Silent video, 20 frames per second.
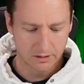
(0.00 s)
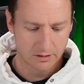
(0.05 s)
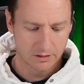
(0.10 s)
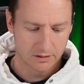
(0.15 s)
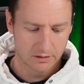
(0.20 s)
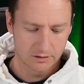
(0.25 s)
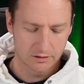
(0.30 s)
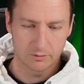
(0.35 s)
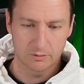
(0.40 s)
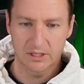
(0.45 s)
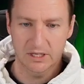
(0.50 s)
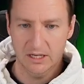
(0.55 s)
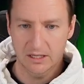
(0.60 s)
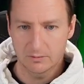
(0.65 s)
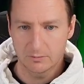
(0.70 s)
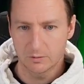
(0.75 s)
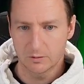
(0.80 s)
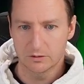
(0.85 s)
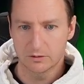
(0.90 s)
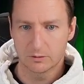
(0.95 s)
So
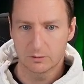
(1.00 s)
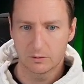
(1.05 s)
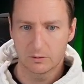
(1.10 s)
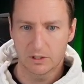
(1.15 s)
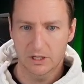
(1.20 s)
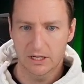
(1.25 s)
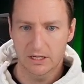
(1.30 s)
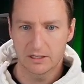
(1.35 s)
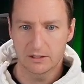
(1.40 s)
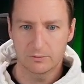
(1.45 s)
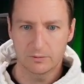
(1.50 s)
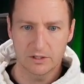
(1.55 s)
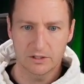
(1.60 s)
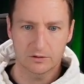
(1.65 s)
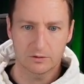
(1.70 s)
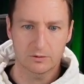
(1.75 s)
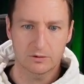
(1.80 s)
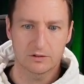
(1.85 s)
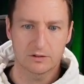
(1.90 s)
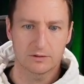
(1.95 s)
again, we'll do a
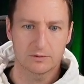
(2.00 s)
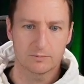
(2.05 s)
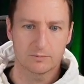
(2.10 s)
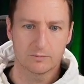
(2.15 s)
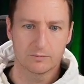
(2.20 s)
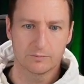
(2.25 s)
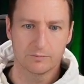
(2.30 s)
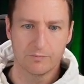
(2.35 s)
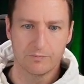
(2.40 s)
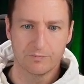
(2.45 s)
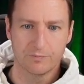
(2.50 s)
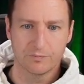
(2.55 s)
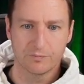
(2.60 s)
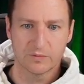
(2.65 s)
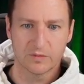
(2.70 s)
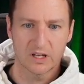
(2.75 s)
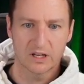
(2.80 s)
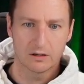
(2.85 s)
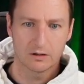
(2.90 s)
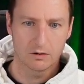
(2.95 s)
resource,
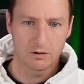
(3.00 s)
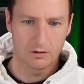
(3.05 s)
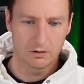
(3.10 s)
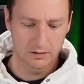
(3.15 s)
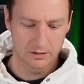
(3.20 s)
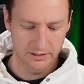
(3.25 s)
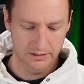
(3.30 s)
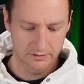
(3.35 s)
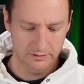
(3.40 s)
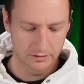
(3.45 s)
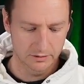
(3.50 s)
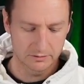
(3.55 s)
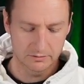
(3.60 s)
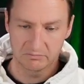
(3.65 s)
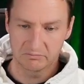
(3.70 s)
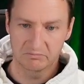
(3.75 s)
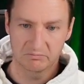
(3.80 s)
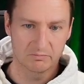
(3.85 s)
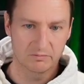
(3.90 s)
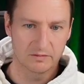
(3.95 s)
call this just
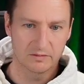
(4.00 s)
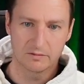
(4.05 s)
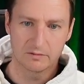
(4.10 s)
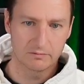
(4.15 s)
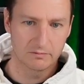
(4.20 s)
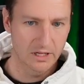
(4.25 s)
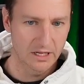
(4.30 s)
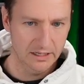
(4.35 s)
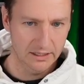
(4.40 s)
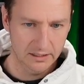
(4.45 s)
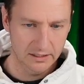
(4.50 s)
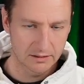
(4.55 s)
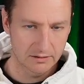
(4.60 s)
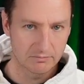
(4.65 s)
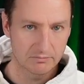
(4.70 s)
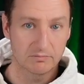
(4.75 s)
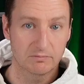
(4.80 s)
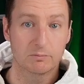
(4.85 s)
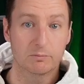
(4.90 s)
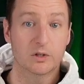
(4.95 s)
NIC,
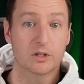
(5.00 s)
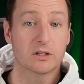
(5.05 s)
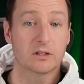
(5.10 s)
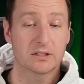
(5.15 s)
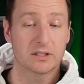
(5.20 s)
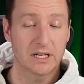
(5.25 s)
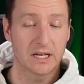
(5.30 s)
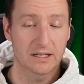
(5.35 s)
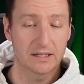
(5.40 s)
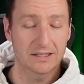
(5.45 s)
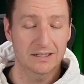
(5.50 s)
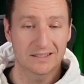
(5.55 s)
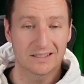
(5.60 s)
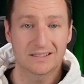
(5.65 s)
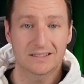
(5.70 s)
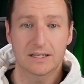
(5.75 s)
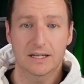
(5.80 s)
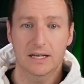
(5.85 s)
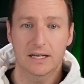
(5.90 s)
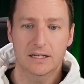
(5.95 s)
because again, this
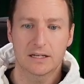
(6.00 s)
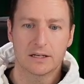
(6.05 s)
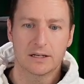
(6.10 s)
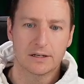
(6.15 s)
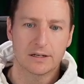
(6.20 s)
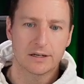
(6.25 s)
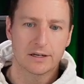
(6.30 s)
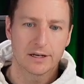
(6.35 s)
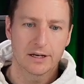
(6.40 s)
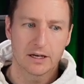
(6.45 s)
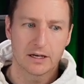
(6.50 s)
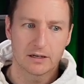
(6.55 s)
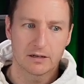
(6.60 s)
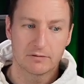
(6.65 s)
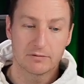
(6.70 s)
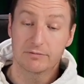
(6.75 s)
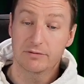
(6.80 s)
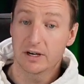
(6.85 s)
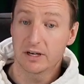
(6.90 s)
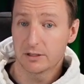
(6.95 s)
is a
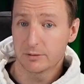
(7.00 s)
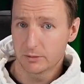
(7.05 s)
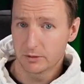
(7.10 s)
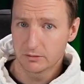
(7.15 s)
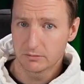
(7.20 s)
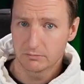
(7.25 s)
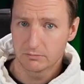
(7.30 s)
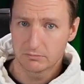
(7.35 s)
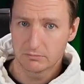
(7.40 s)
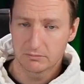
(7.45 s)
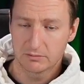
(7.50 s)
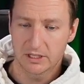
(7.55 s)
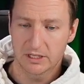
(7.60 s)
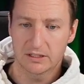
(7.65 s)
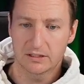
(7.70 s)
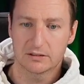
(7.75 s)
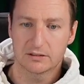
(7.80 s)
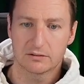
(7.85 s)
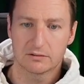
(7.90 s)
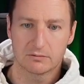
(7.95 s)
variable that
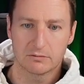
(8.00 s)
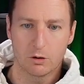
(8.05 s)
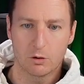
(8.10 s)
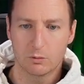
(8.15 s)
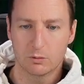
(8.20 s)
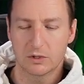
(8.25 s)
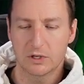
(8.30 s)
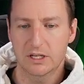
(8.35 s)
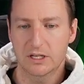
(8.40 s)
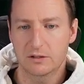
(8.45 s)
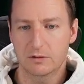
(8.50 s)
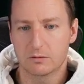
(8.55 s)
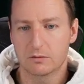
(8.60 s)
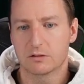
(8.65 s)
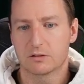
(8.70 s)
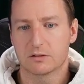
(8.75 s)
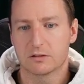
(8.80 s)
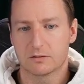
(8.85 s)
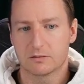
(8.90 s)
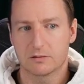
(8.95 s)
is only
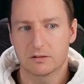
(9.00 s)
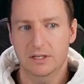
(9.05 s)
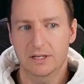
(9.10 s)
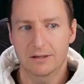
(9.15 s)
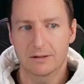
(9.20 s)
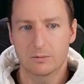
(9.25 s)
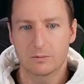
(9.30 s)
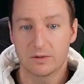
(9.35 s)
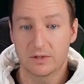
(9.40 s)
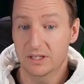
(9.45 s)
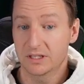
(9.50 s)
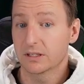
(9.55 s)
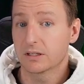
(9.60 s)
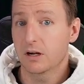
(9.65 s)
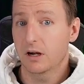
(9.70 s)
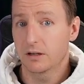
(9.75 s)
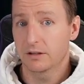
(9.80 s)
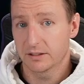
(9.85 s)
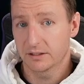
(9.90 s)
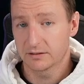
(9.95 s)
used within the
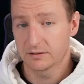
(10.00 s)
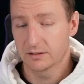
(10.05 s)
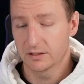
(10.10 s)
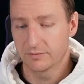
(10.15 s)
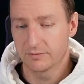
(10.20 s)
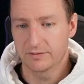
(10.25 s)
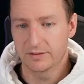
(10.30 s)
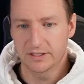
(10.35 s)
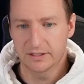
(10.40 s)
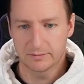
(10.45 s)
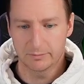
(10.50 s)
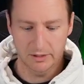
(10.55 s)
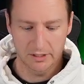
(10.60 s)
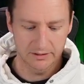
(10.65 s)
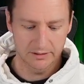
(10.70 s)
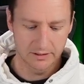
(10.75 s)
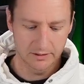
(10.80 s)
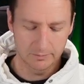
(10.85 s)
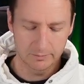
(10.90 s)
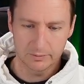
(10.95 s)
context of this
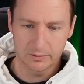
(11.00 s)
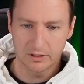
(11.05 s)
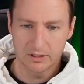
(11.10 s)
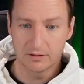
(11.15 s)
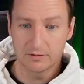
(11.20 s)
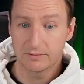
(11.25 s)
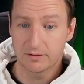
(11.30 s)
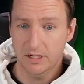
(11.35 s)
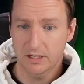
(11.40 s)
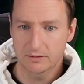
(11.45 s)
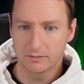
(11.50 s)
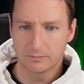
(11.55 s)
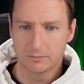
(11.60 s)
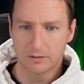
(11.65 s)
Bicep file.